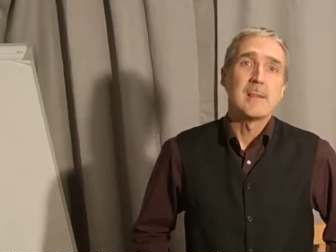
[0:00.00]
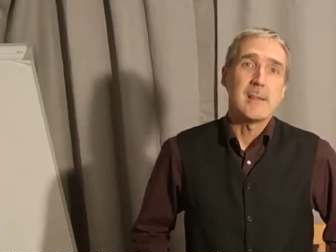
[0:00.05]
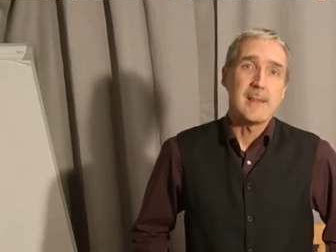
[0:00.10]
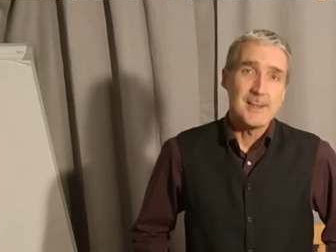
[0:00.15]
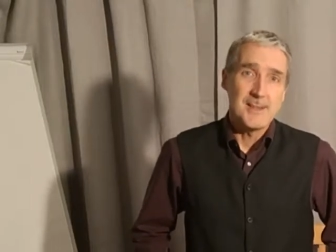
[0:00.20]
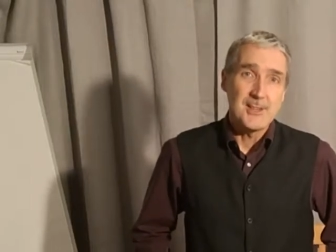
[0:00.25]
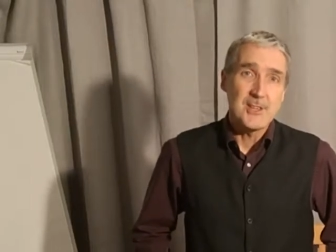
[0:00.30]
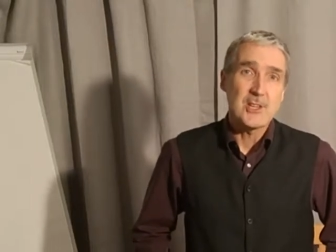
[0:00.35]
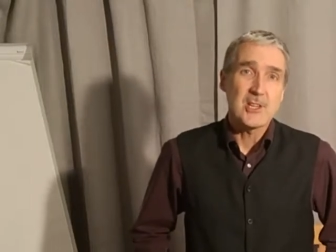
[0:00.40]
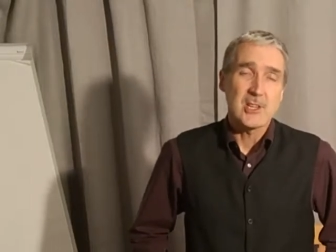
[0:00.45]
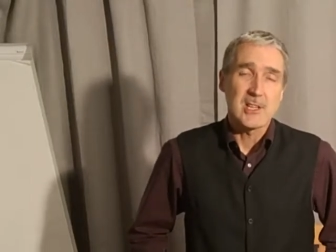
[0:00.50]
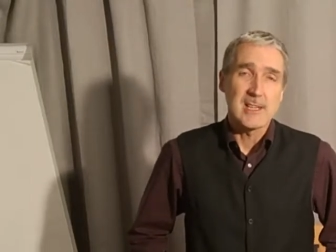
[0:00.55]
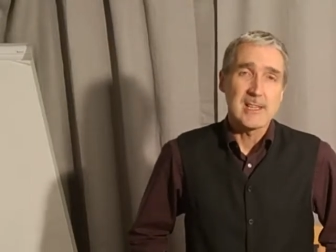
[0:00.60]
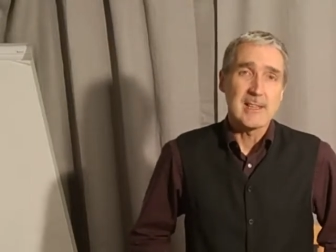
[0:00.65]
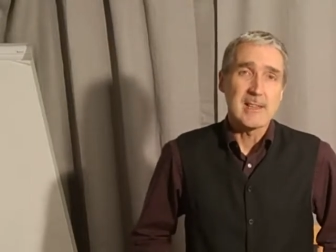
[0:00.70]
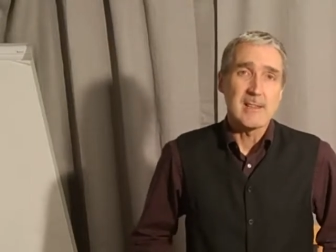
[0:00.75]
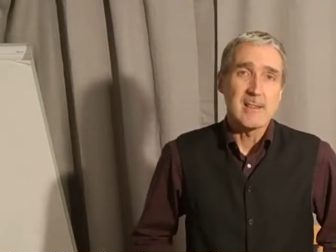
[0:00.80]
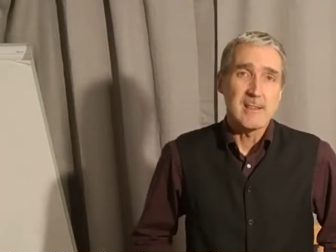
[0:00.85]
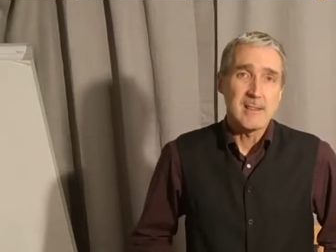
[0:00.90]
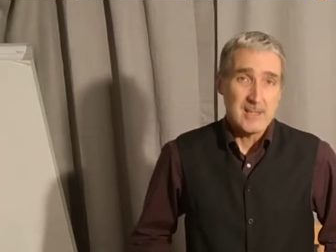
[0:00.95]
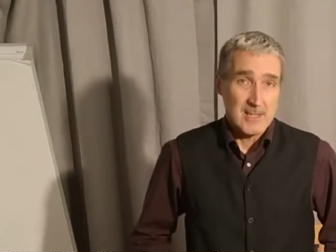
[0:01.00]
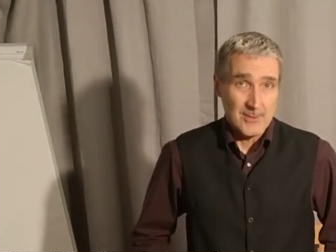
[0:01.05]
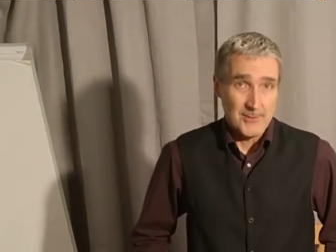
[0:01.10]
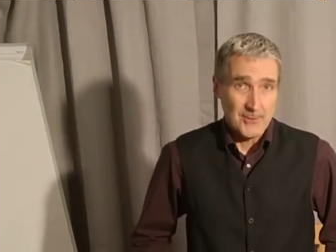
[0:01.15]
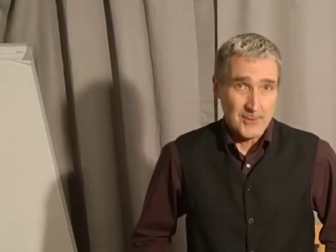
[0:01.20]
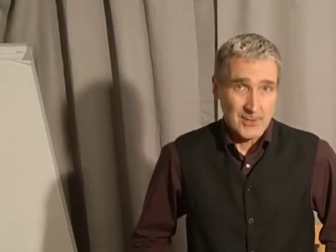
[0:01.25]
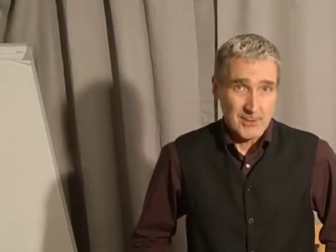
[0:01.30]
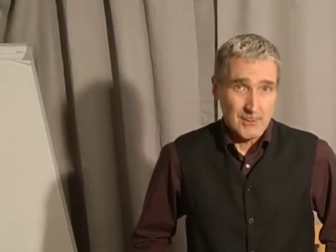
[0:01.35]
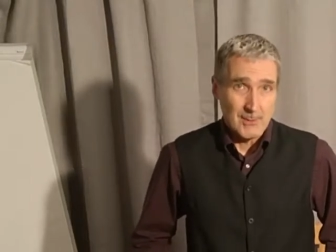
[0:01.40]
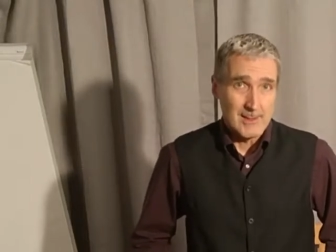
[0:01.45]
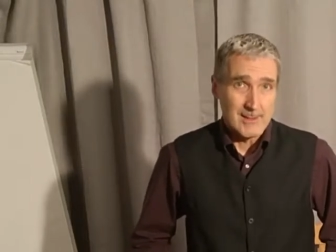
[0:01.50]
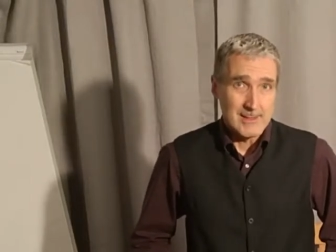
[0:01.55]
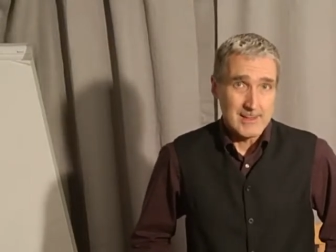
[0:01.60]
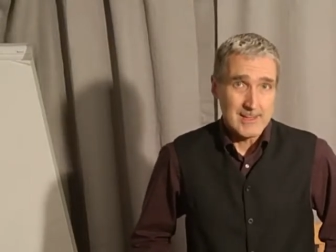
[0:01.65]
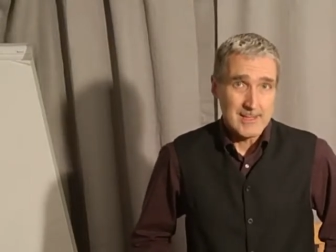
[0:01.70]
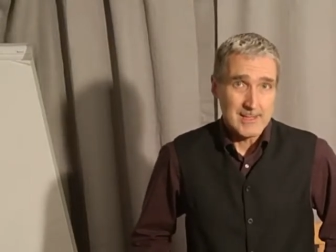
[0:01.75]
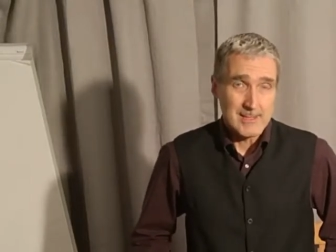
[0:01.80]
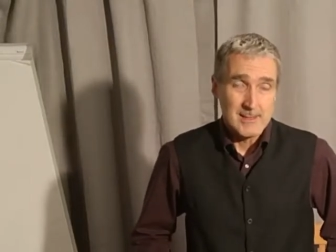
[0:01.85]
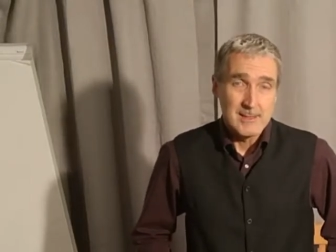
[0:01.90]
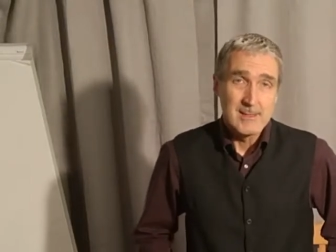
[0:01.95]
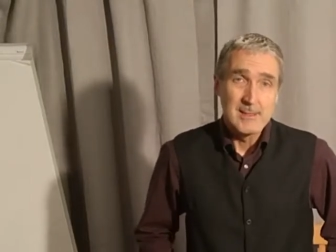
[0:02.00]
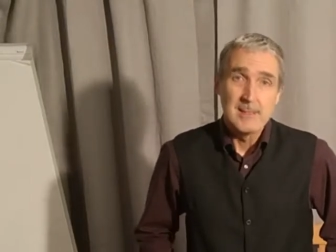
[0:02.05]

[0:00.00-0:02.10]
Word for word: initially countrywide